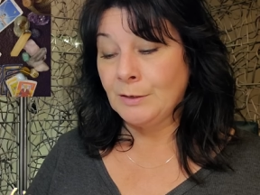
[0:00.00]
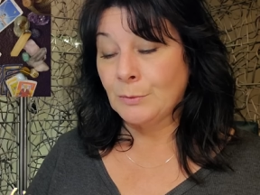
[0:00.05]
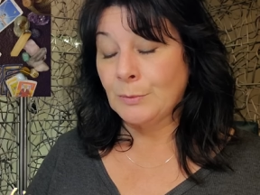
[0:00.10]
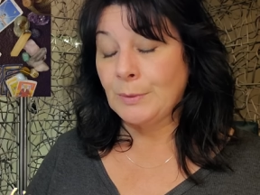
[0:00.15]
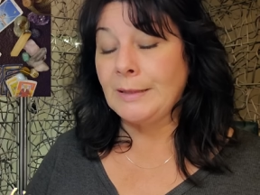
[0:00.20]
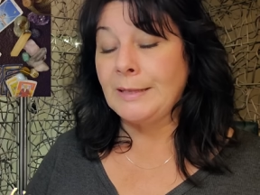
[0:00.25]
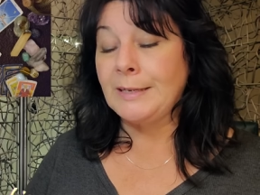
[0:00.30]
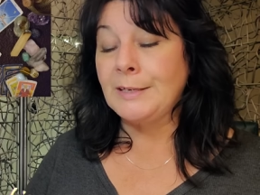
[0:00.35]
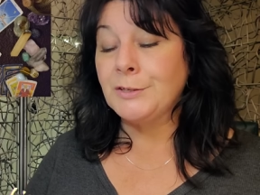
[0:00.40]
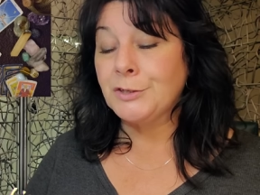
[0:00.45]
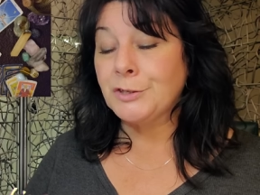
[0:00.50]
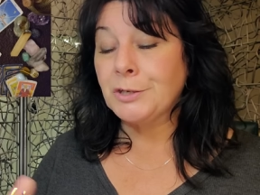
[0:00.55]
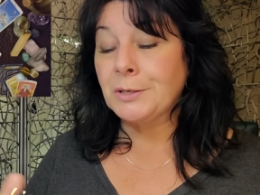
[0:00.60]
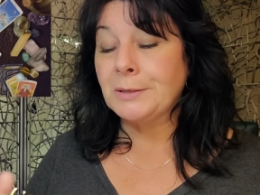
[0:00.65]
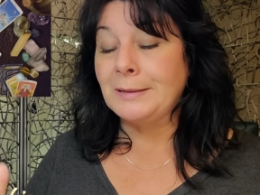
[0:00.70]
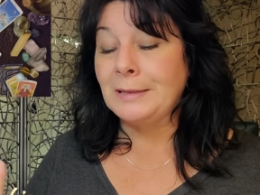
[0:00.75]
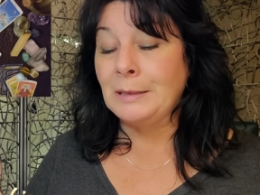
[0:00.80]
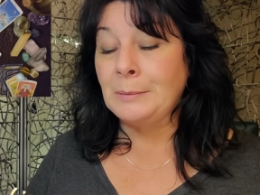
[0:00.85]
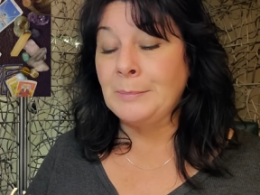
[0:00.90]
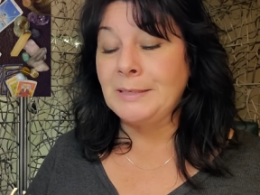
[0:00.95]
Release
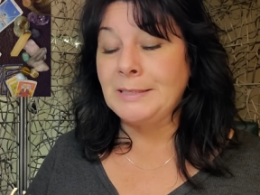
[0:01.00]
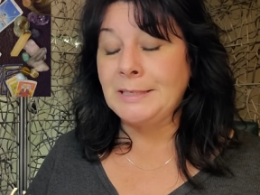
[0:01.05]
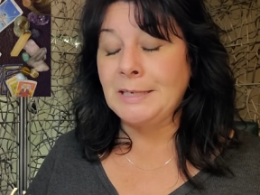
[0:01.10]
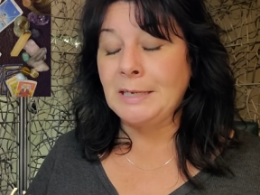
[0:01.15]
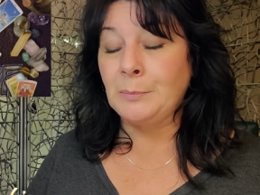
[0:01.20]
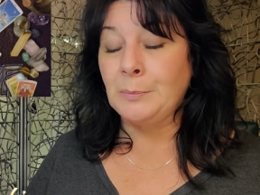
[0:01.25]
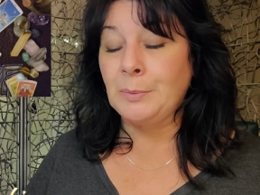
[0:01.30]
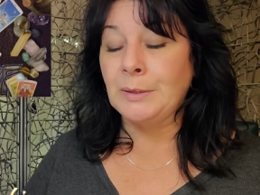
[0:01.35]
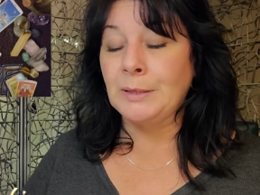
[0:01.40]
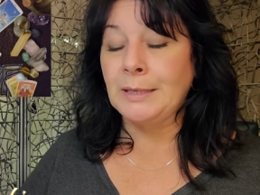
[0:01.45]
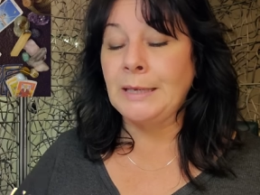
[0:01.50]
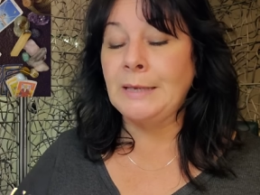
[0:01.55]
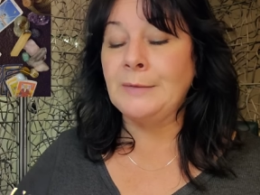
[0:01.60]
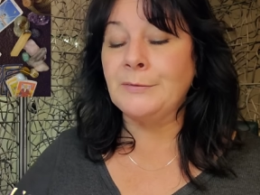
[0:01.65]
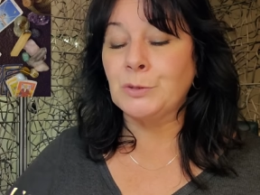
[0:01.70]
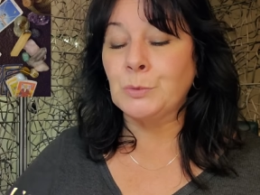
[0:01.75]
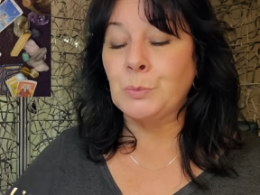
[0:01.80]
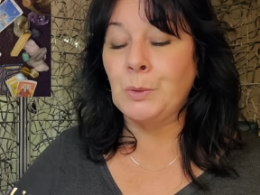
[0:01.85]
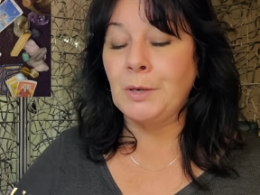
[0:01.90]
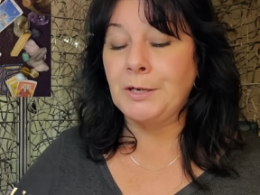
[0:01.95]
your limiting
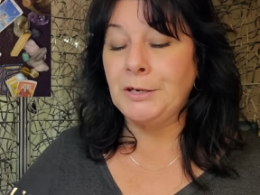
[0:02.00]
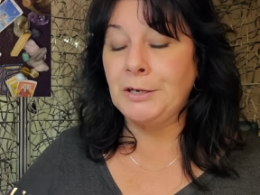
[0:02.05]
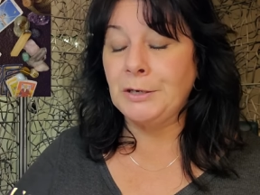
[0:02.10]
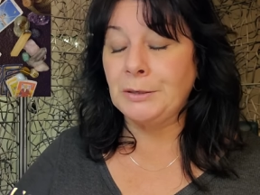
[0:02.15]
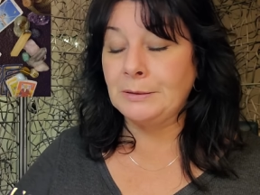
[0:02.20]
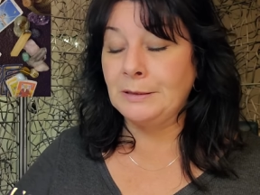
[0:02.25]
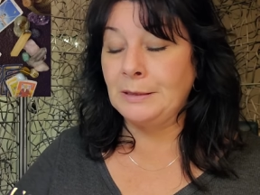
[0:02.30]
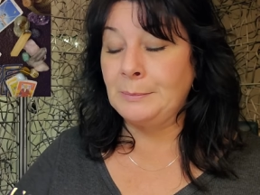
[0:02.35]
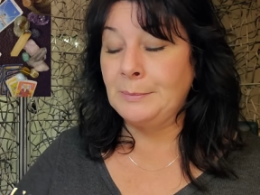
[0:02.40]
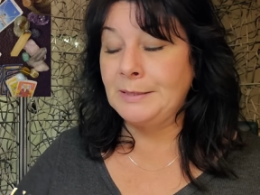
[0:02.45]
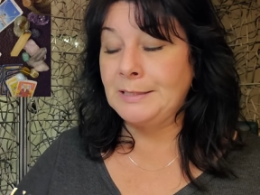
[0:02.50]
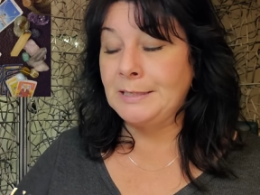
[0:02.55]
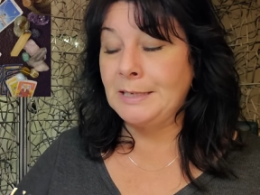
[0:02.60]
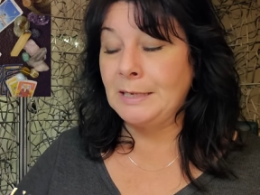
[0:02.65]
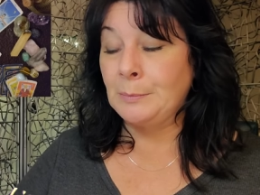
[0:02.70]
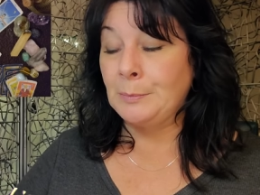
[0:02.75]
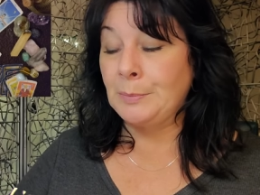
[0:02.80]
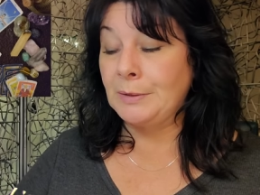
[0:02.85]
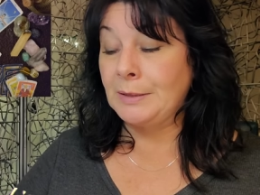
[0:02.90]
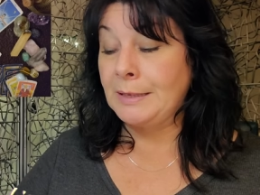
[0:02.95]
beliefs. What are your
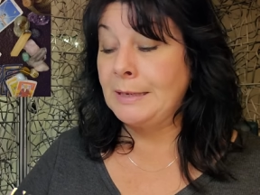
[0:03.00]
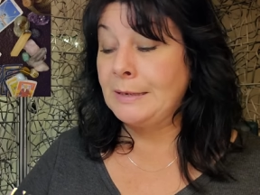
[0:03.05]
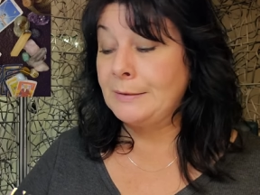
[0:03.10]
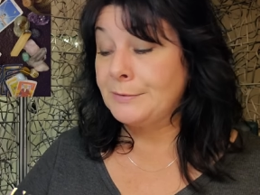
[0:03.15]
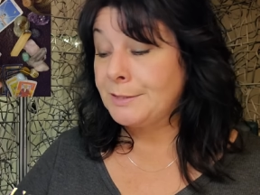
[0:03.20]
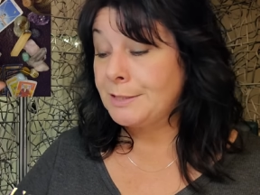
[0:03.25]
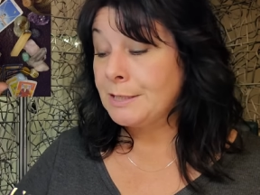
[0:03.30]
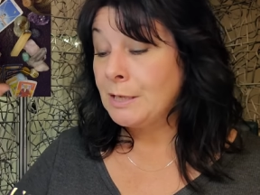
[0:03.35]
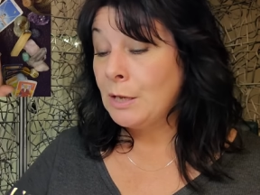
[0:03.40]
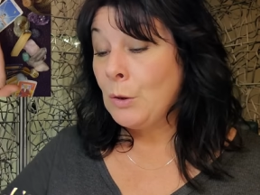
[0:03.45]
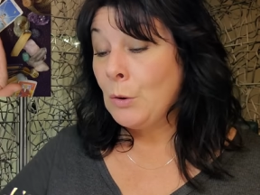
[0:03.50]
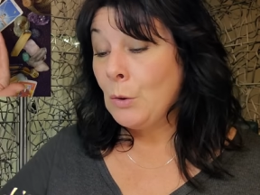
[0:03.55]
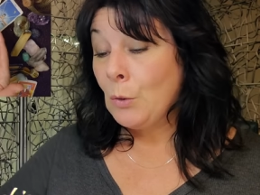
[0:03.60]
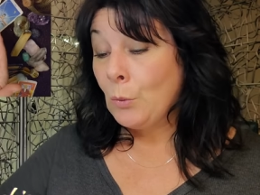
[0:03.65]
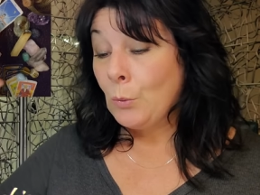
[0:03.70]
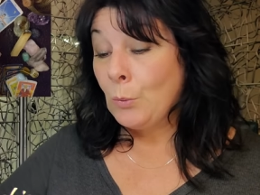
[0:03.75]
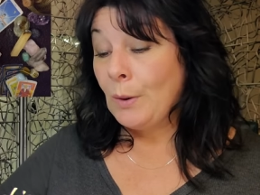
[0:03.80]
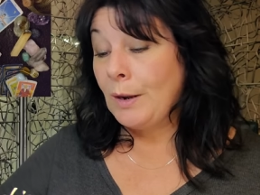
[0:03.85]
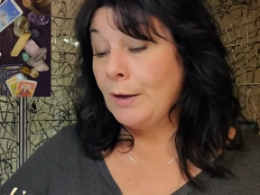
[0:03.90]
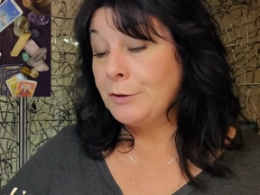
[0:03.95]
limiting beliefs?
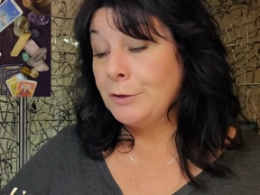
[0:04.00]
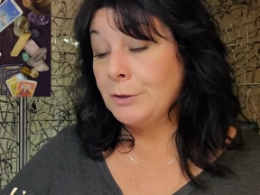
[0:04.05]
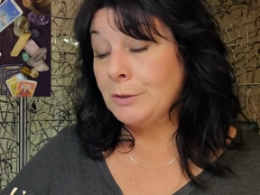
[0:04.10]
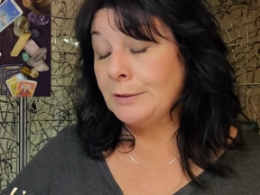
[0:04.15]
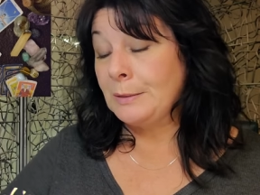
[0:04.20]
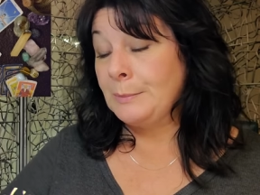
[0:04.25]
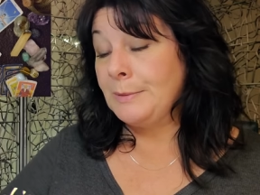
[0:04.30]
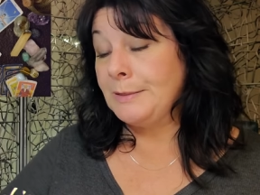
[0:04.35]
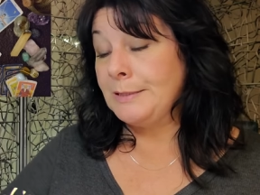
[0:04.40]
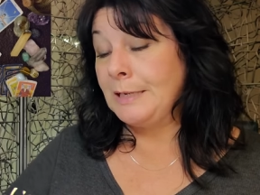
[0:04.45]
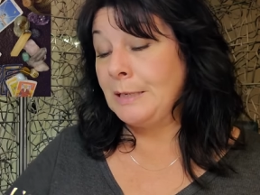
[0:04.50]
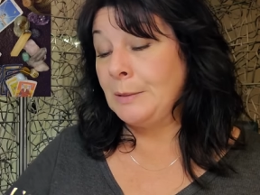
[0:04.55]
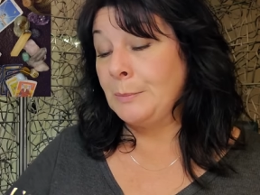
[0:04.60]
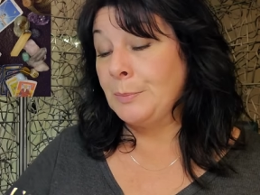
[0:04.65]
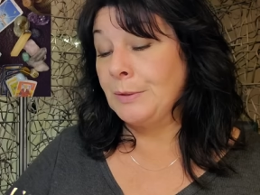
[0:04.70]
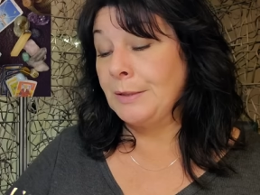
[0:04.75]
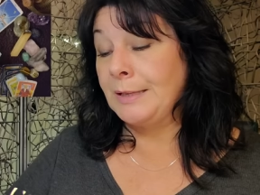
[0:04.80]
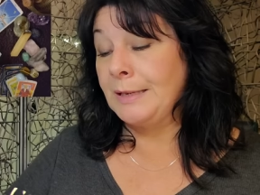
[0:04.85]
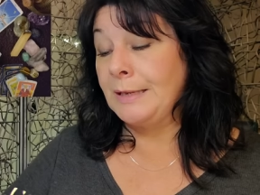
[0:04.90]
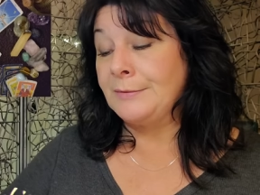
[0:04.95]
Well, your limiting
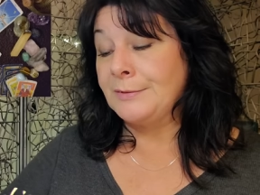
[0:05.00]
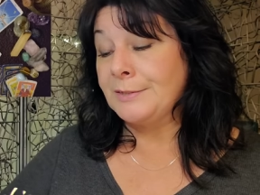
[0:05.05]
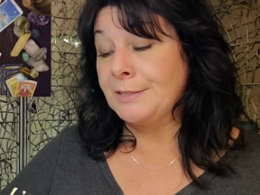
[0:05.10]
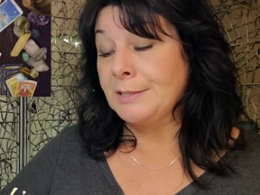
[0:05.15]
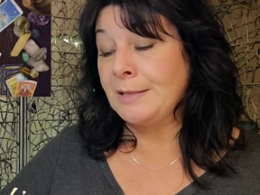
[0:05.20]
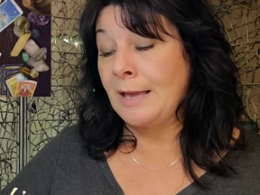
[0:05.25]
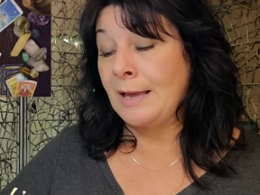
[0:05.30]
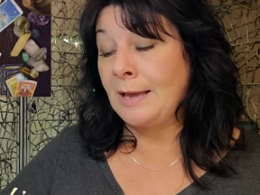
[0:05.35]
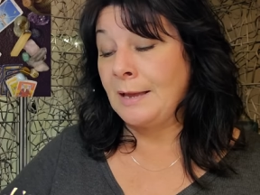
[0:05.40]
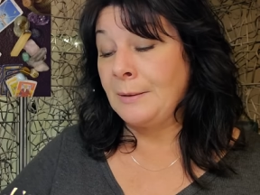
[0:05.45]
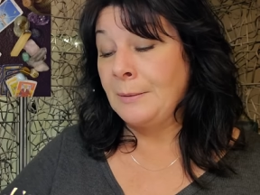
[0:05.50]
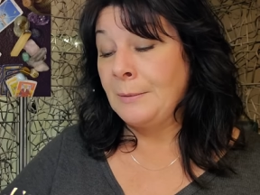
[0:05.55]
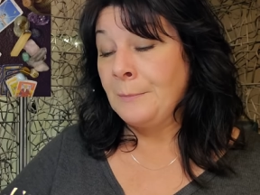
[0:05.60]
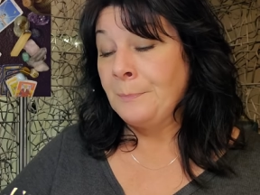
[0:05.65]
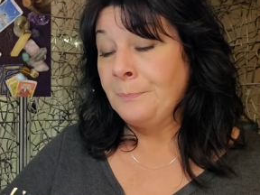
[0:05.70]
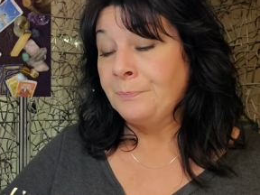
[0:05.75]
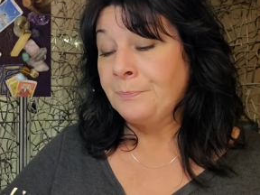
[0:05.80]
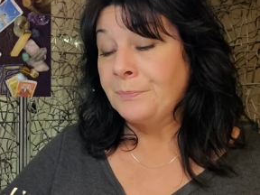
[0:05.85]
beliefs that